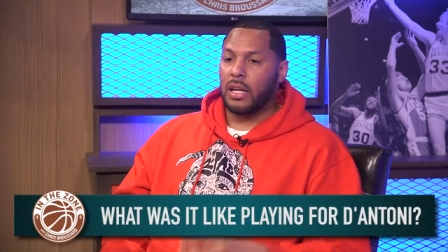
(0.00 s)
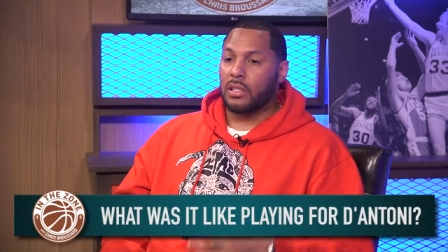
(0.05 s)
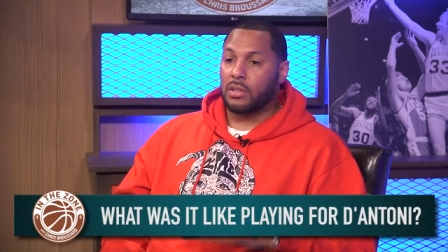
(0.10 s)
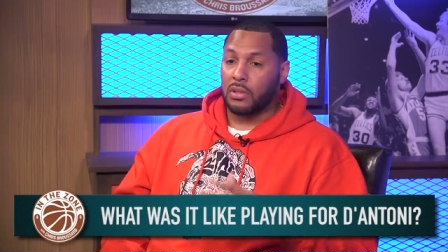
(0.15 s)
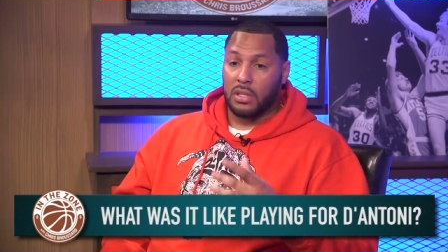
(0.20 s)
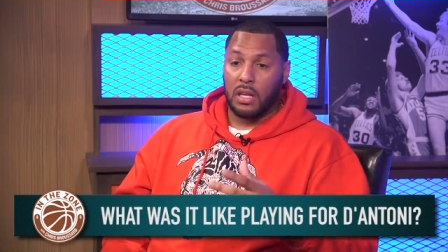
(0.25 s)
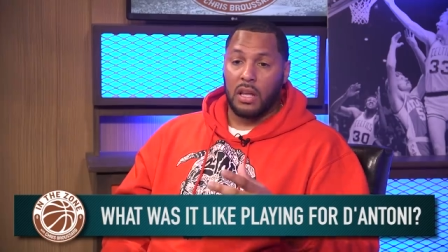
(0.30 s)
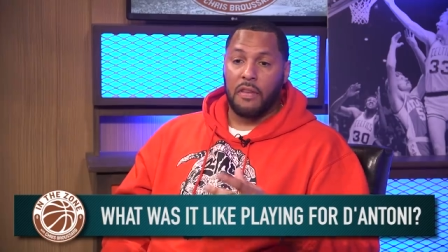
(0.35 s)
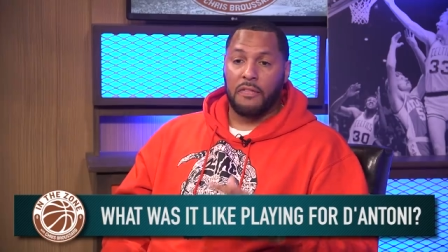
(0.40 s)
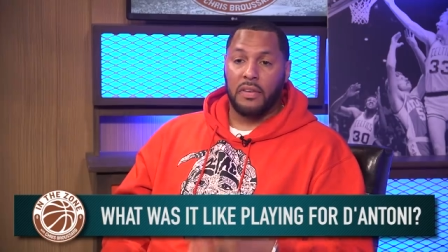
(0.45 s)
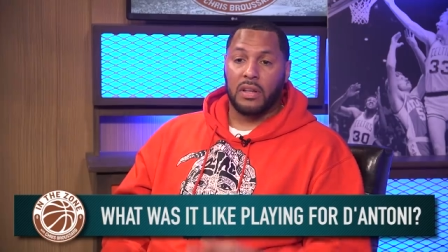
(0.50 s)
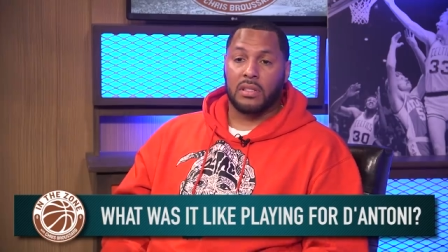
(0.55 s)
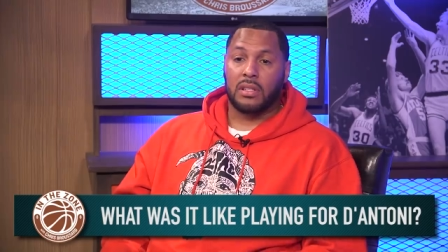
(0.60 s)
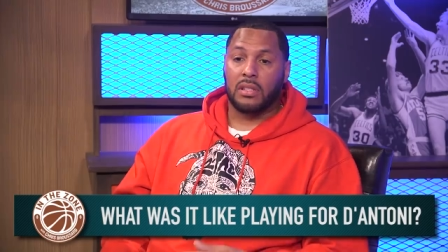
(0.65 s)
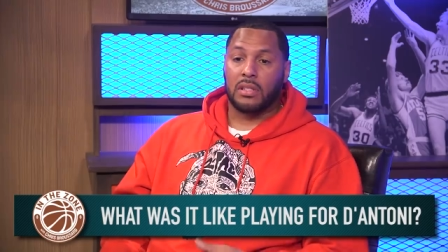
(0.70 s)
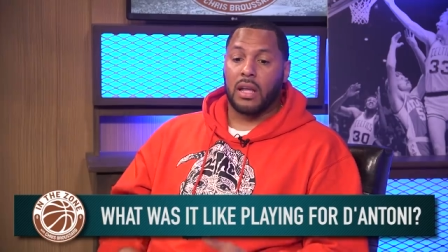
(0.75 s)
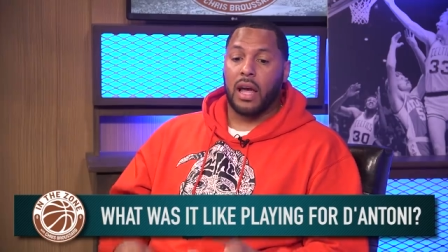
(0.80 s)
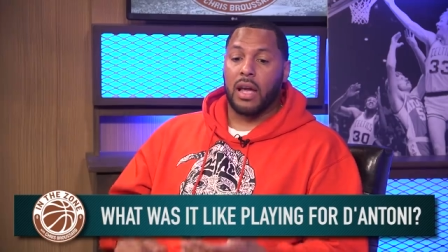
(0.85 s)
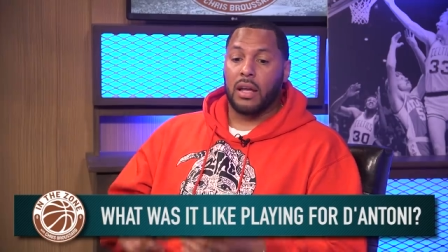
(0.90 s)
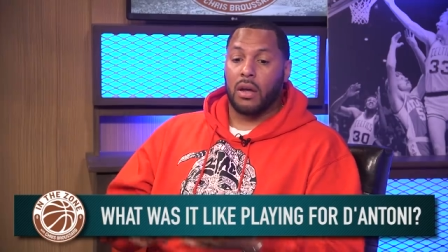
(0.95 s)
As defense
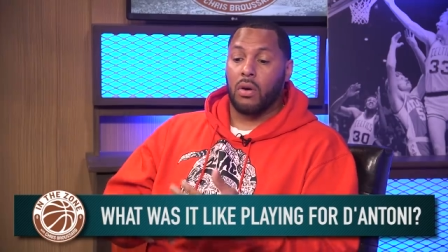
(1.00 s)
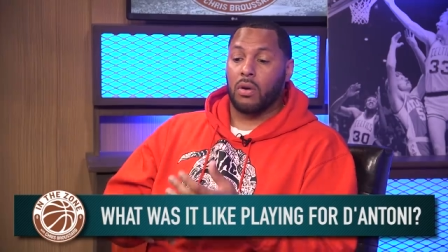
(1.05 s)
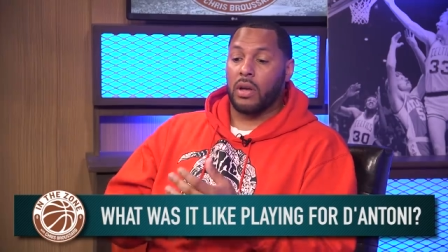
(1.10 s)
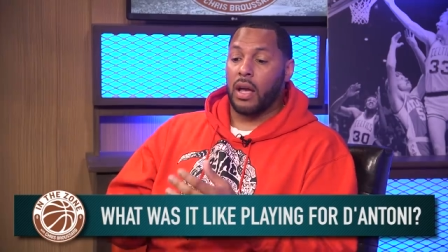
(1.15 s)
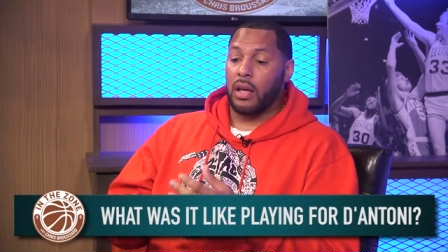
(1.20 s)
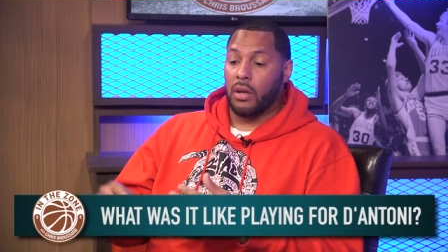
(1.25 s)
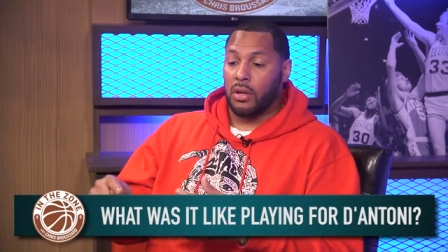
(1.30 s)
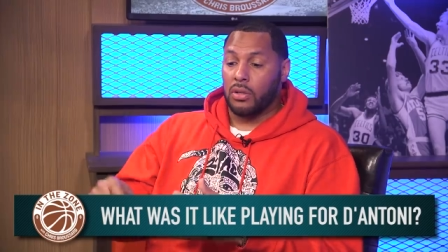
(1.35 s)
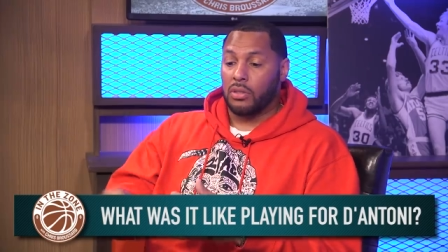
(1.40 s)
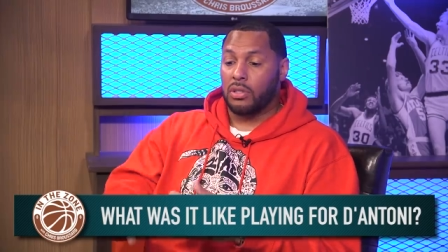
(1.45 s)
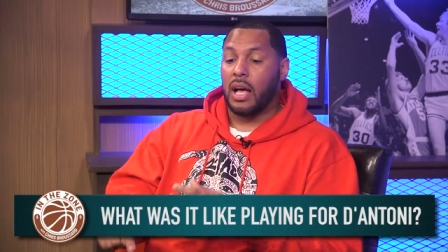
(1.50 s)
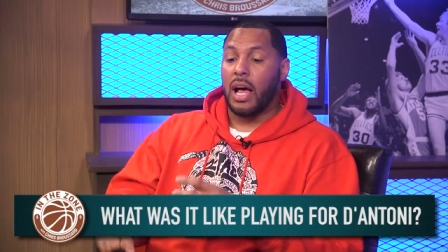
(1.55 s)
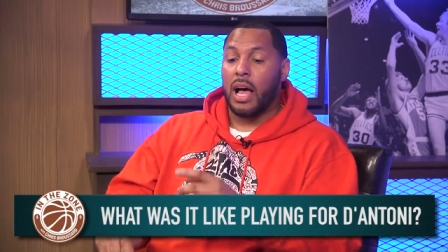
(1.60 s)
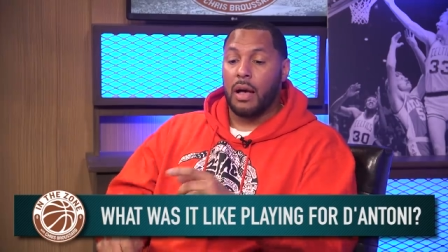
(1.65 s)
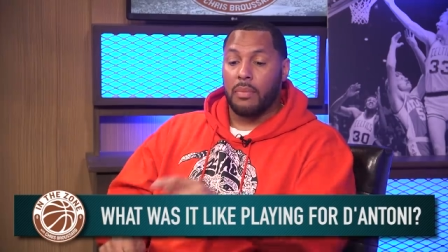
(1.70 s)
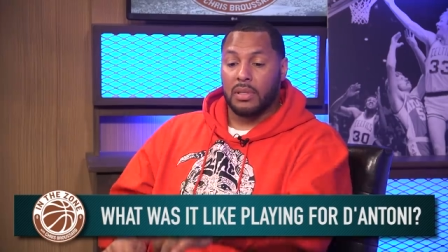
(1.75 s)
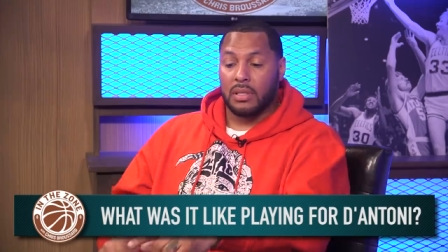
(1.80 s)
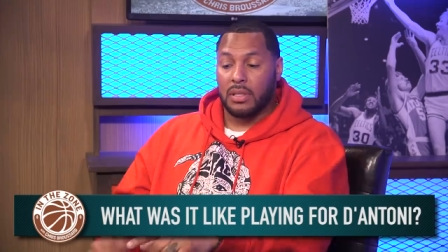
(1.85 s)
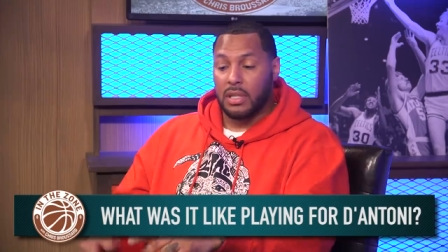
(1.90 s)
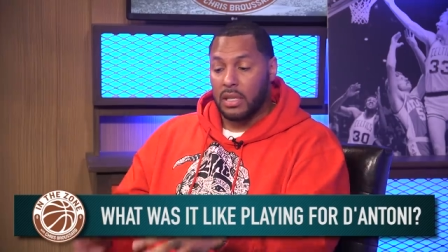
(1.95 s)
is like, okay, your
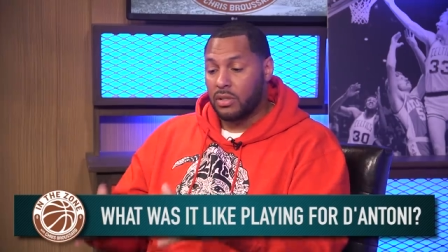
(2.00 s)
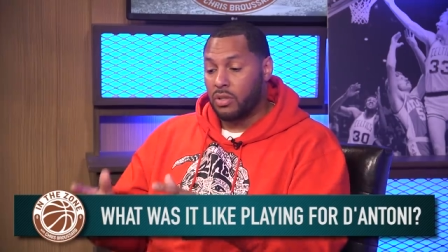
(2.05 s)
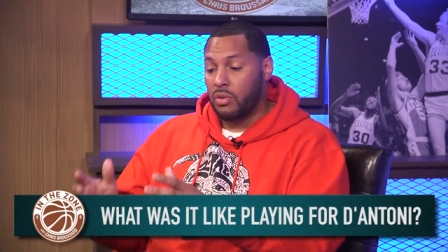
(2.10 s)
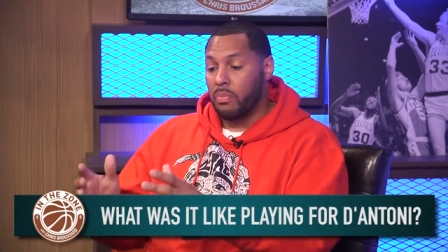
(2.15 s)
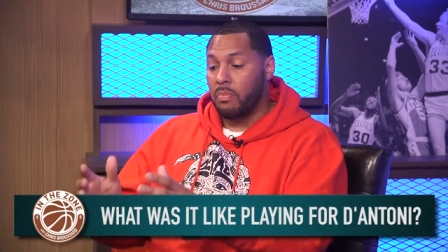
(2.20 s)
job is this.